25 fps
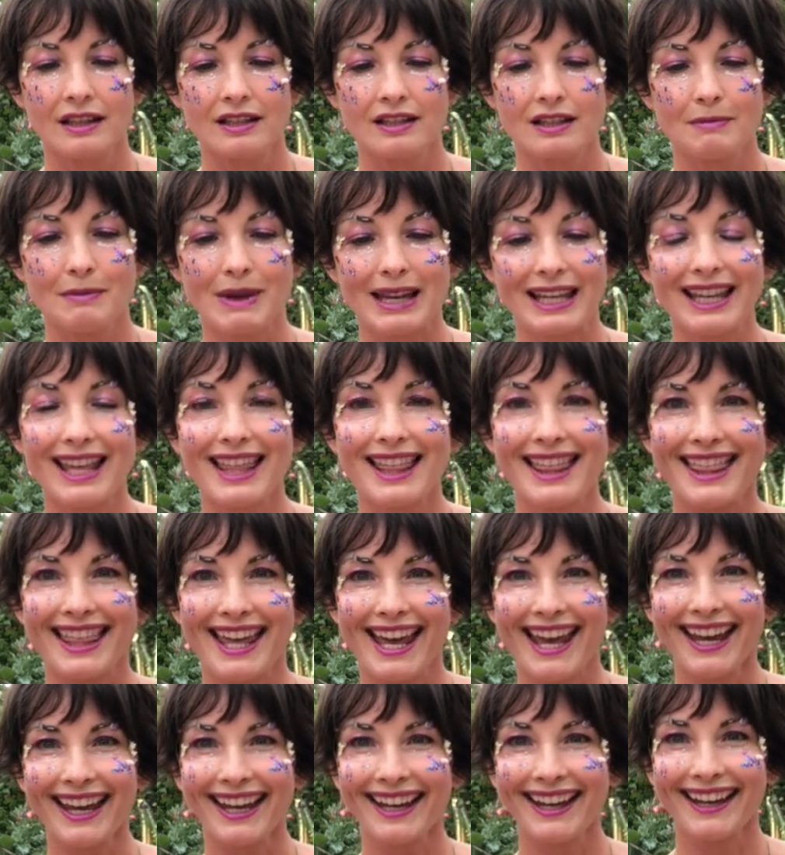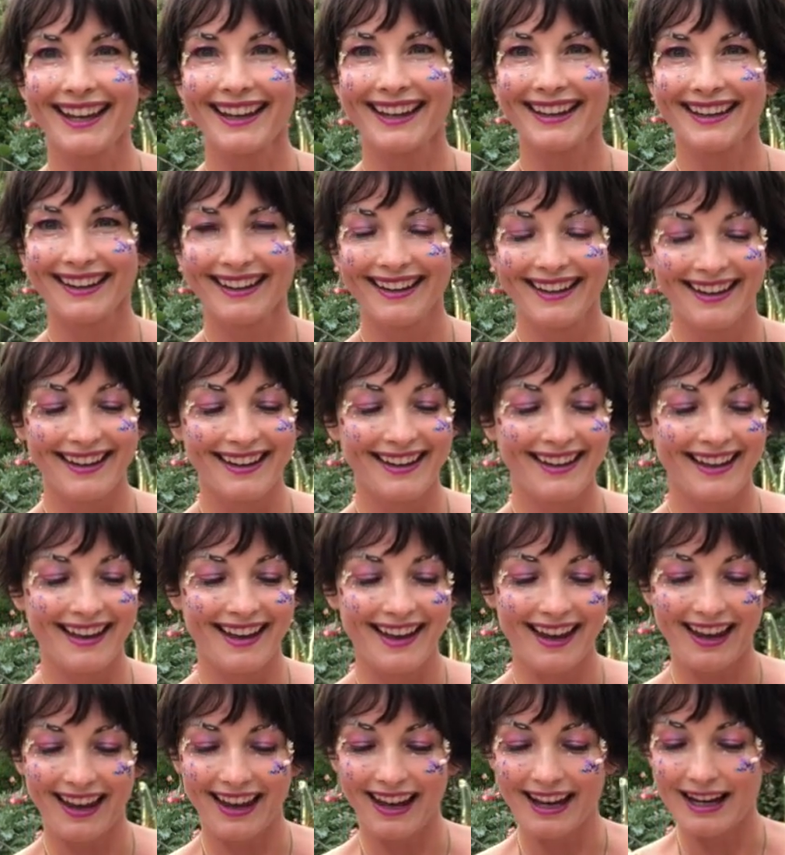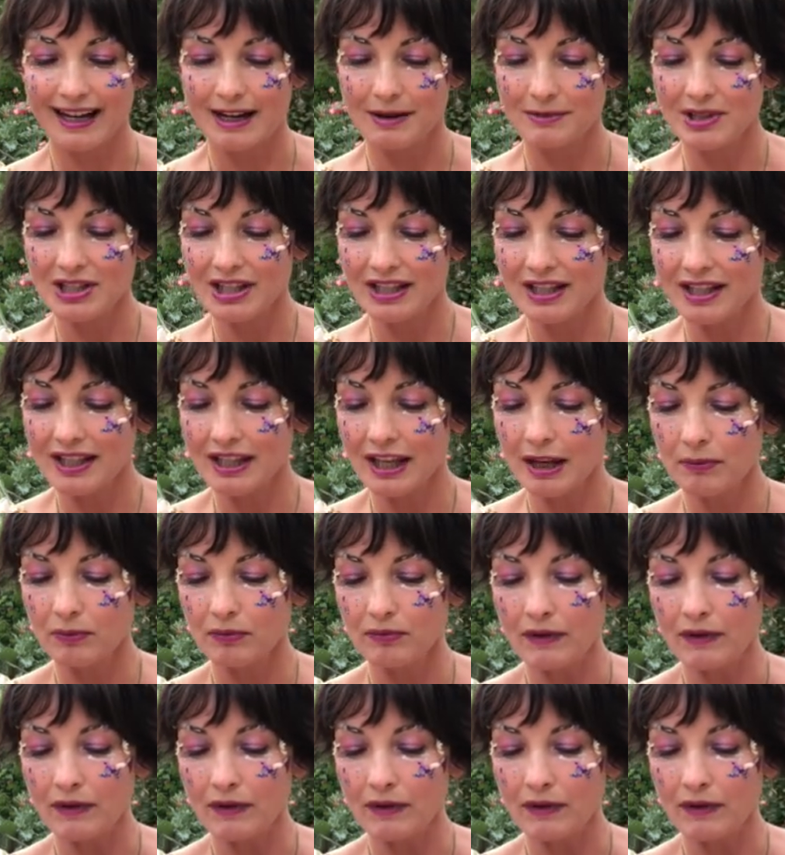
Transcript: to make it thick. And I'm just going to keep